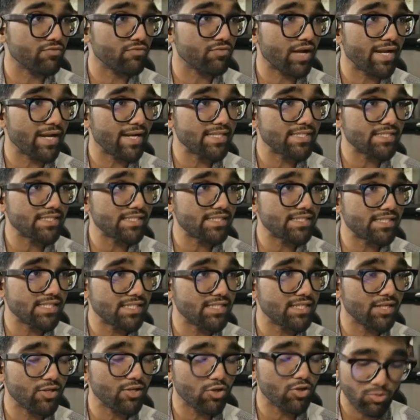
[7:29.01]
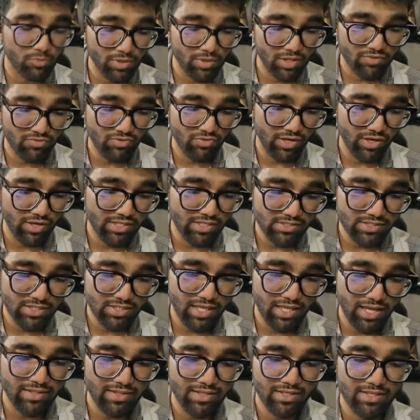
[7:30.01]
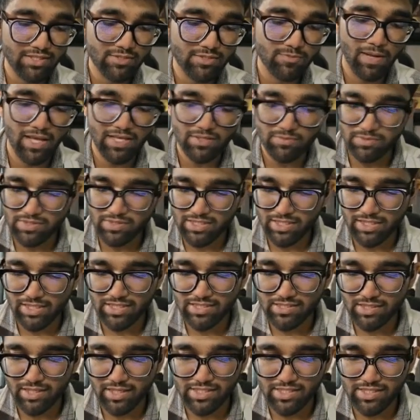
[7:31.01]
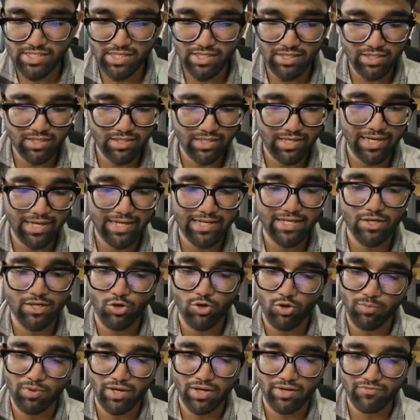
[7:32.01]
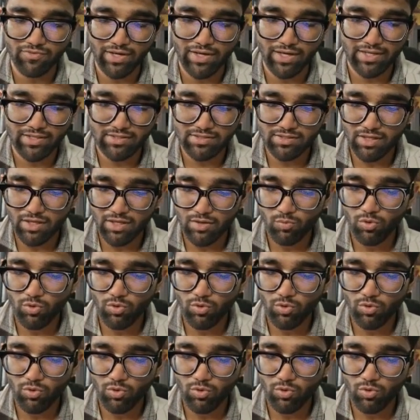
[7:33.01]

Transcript: One is C3 glomerulonephritis, and the other is plasma cell dyscrasia related glomerulonephritis.